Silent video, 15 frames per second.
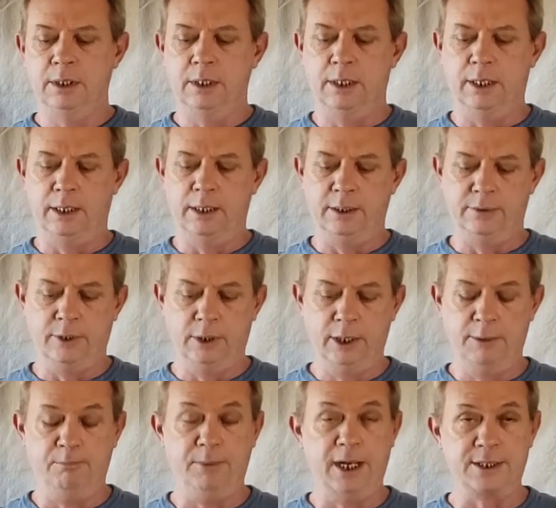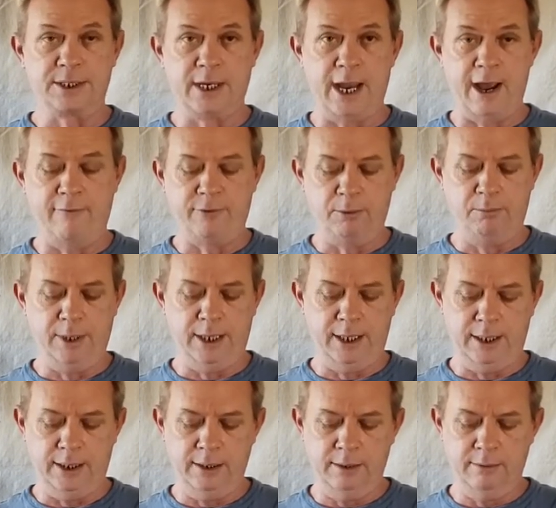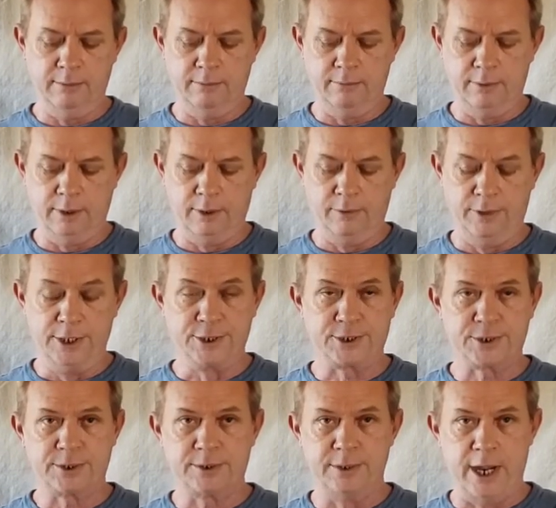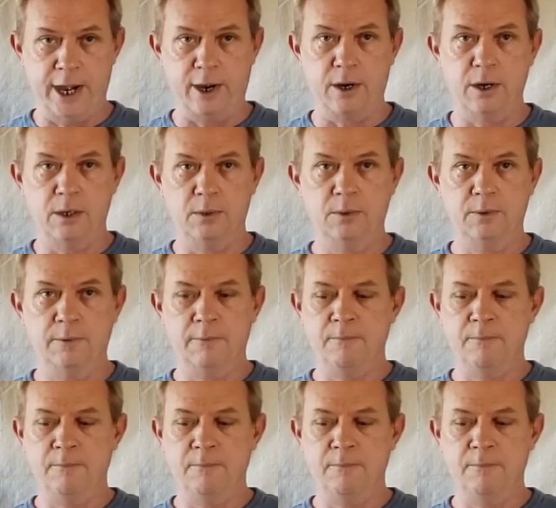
The lip doesn't have to be, this narrow,